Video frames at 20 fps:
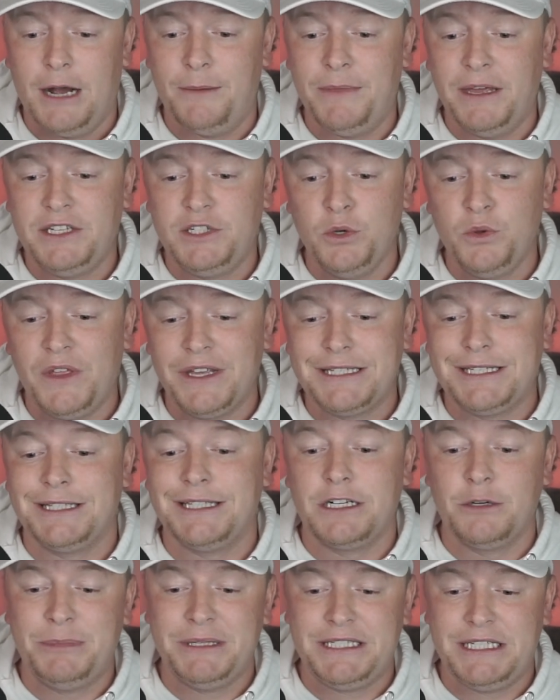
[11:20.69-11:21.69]
They do things a
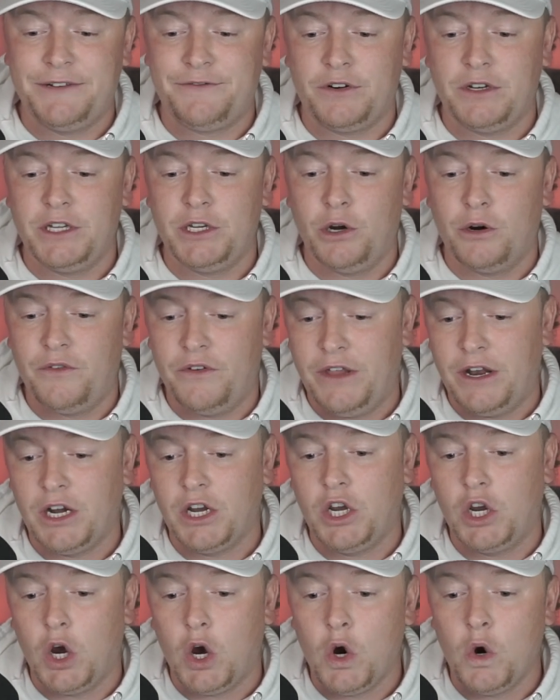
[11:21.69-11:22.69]
little bit differently over there.
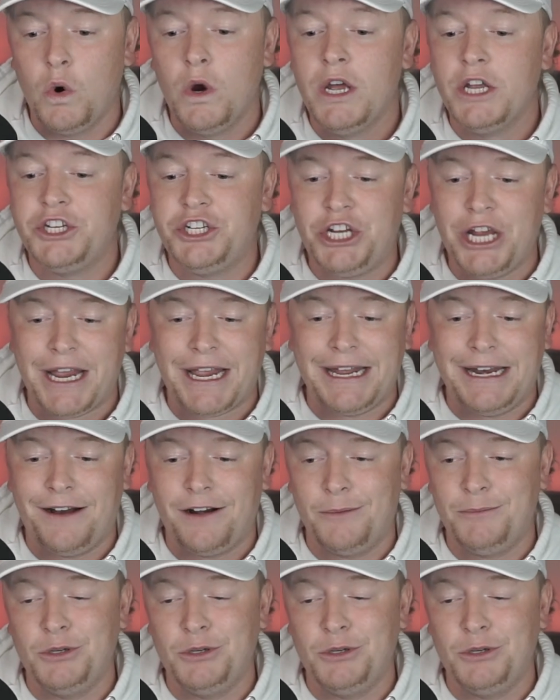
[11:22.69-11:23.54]
Go check it out.